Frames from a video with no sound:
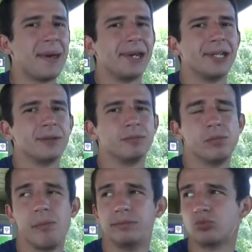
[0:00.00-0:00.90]
out here
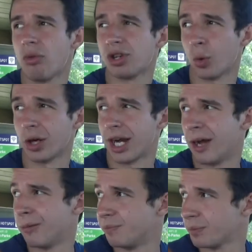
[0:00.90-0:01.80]
to work
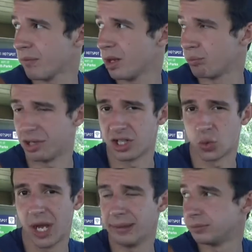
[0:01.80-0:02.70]
out, break a
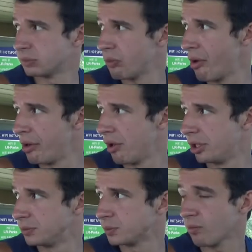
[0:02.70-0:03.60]
sweat.
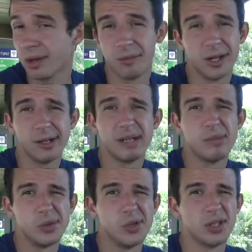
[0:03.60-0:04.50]
There are
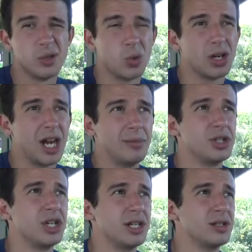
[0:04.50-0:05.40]
people using the workout
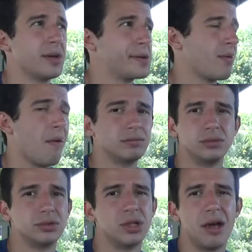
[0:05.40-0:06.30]
machines.
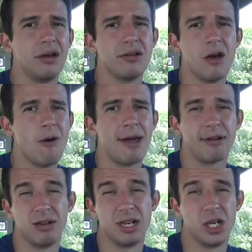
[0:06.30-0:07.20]
So I don't know what I'm
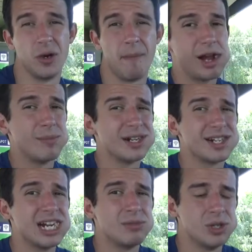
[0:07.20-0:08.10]
going to be doing. I bet
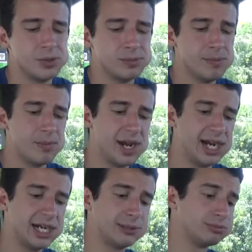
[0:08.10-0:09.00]
Cam Newton
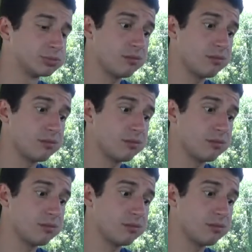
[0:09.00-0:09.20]
and